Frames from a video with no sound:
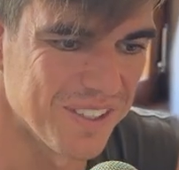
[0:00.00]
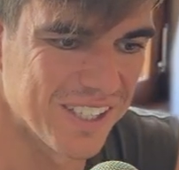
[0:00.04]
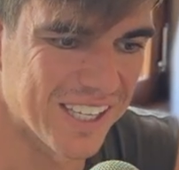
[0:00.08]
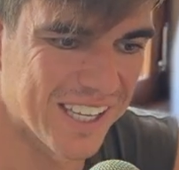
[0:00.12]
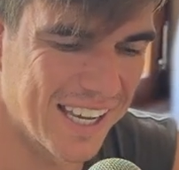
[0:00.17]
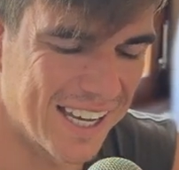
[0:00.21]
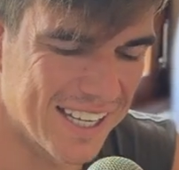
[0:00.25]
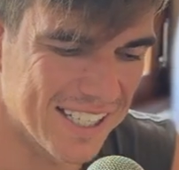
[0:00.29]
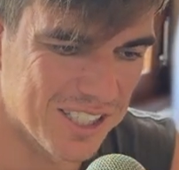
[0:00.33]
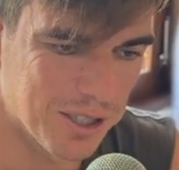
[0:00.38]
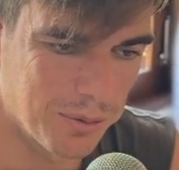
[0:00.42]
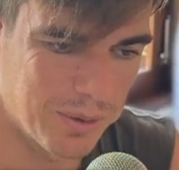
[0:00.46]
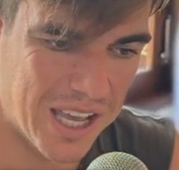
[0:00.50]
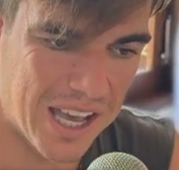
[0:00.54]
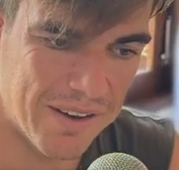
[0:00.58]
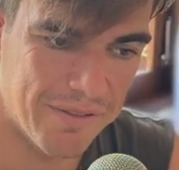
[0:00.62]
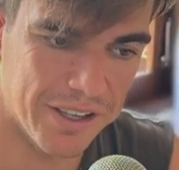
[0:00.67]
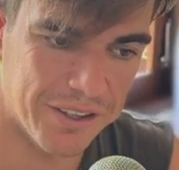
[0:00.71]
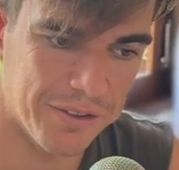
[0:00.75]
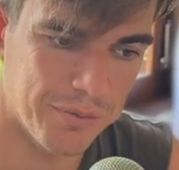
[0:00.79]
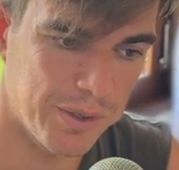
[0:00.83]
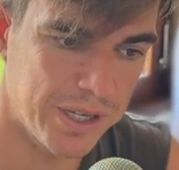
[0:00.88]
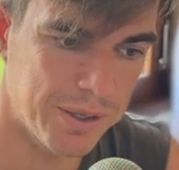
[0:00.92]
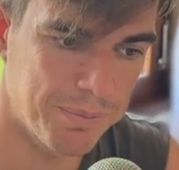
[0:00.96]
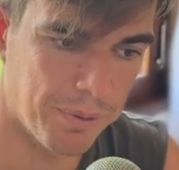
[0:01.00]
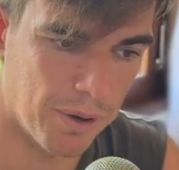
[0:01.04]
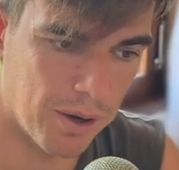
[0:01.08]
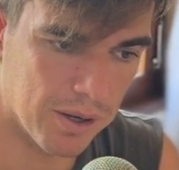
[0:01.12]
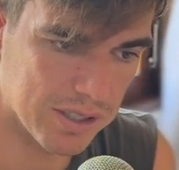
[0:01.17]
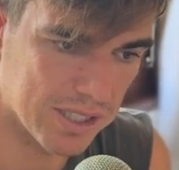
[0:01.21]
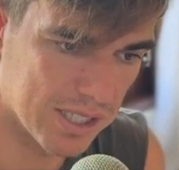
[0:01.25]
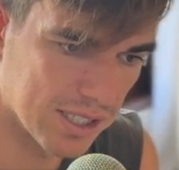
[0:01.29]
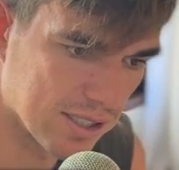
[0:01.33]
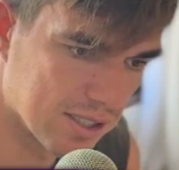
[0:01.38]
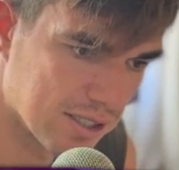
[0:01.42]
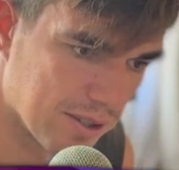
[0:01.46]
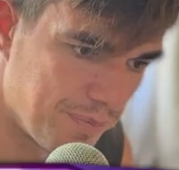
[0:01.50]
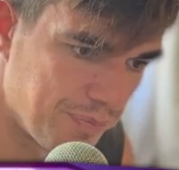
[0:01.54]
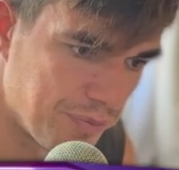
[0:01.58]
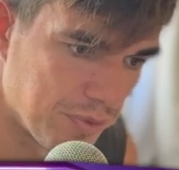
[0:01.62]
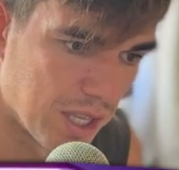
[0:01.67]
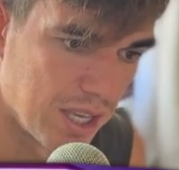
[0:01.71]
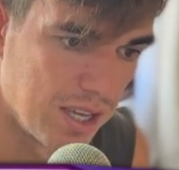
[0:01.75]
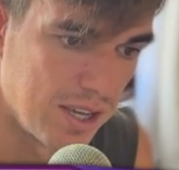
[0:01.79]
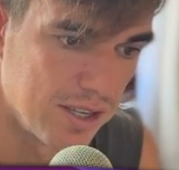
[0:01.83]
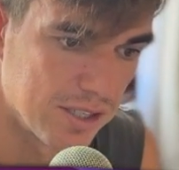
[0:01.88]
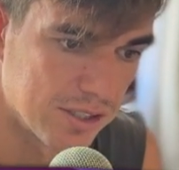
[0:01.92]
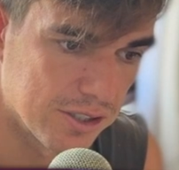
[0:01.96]
Okay, so we have our 3 boxes.
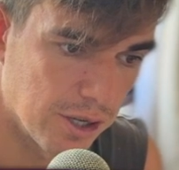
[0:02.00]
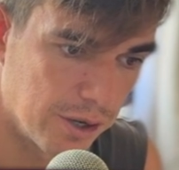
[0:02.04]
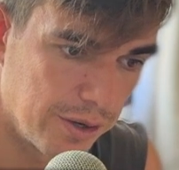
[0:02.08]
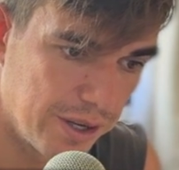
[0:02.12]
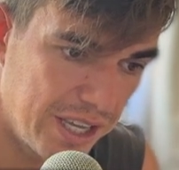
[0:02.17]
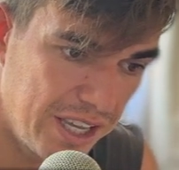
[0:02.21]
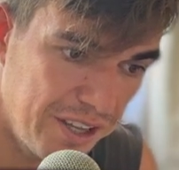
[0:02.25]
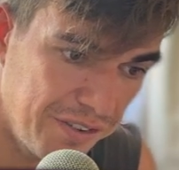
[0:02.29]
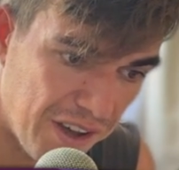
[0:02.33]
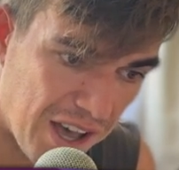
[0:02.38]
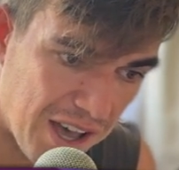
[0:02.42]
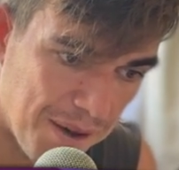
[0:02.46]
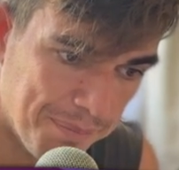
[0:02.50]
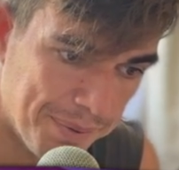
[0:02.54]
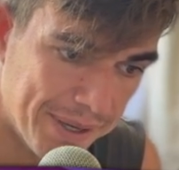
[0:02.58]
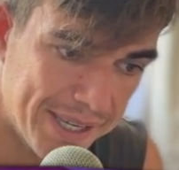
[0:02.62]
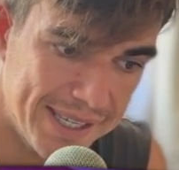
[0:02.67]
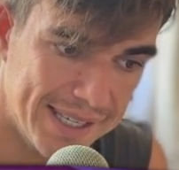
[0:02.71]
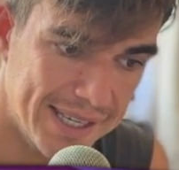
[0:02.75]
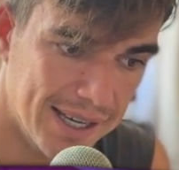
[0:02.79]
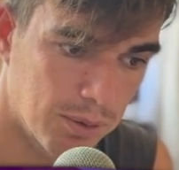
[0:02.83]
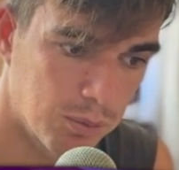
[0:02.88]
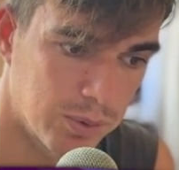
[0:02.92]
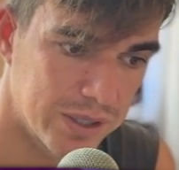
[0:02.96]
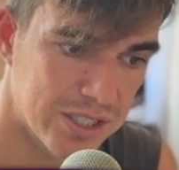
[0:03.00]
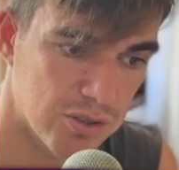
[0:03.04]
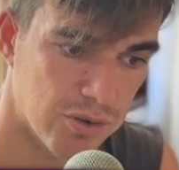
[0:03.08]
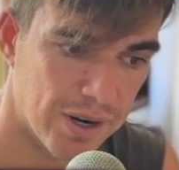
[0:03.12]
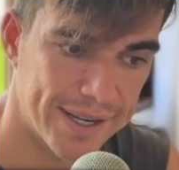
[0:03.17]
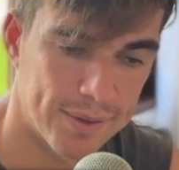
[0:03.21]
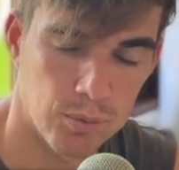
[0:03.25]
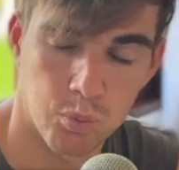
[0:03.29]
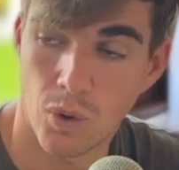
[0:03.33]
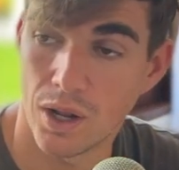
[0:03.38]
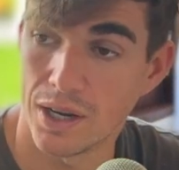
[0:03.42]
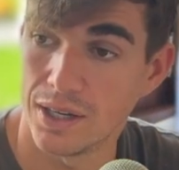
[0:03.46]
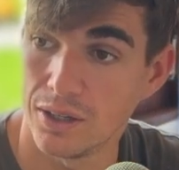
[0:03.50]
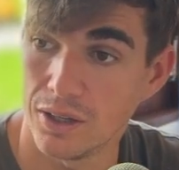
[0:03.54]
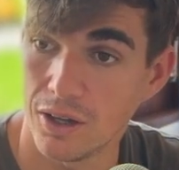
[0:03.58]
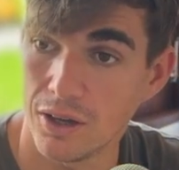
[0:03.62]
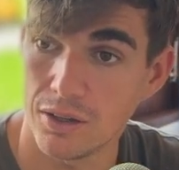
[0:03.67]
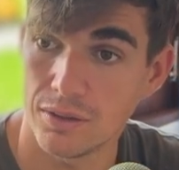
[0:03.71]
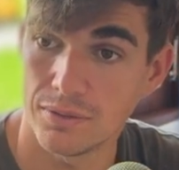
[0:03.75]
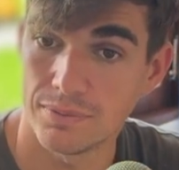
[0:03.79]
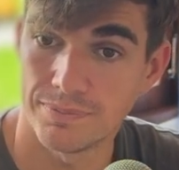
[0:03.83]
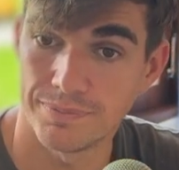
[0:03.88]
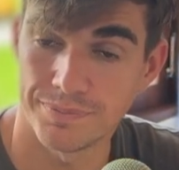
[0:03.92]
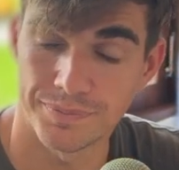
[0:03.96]
So if up here we trade 1
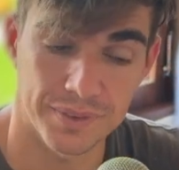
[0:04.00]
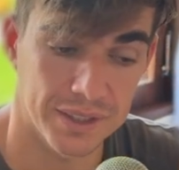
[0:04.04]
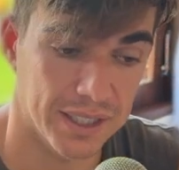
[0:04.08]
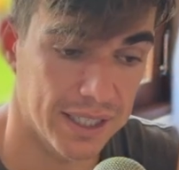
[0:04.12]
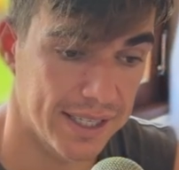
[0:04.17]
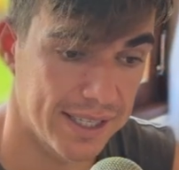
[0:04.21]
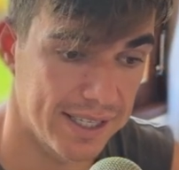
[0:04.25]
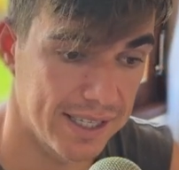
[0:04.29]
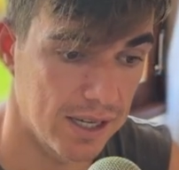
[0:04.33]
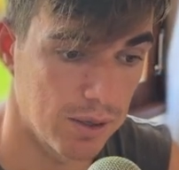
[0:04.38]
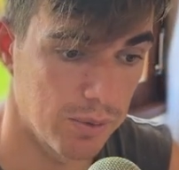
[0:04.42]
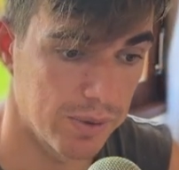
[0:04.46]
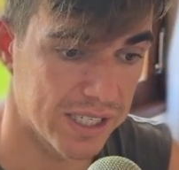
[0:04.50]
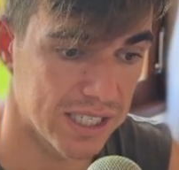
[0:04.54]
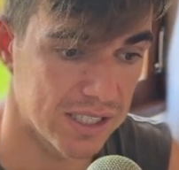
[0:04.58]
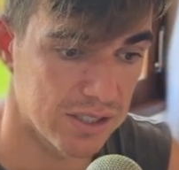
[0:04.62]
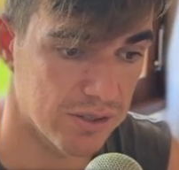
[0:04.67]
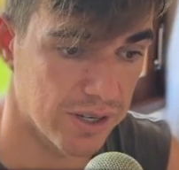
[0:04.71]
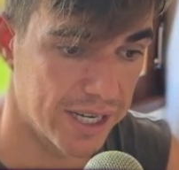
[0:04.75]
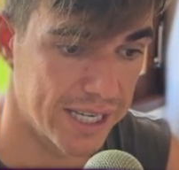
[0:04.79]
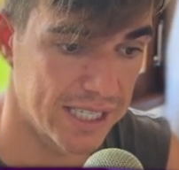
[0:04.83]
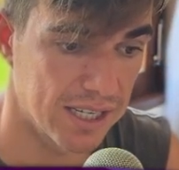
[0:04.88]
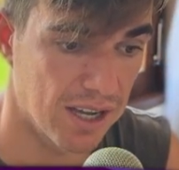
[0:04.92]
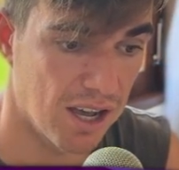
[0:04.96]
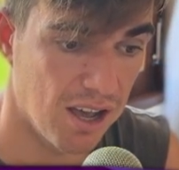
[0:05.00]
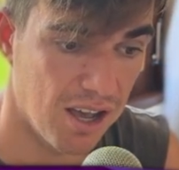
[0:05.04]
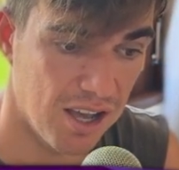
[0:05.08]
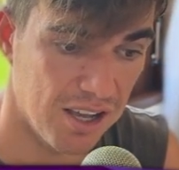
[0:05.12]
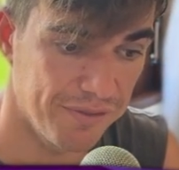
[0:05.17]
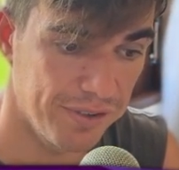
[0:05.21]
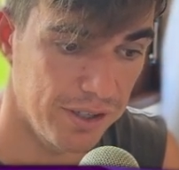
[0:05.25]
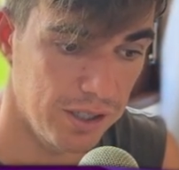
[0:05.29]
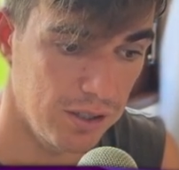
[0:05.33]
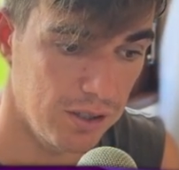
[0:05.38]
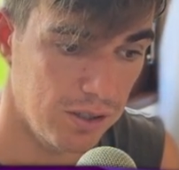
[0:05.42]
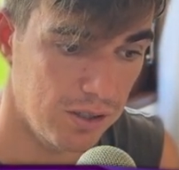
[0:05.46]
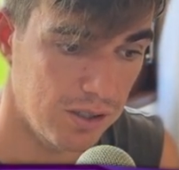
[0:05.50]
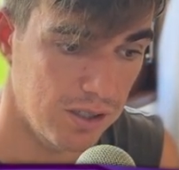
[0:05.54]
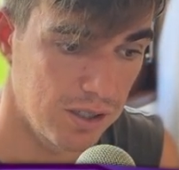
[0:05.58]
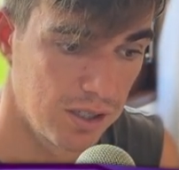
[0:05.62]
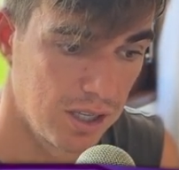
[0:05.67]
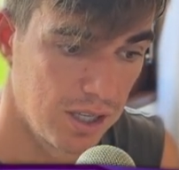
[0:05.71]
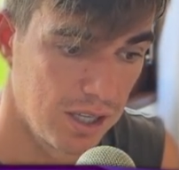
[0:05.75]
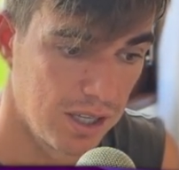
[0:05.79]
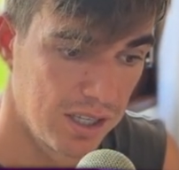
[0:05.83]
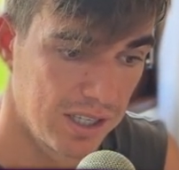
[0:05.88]
lot, here we can trade half a lot.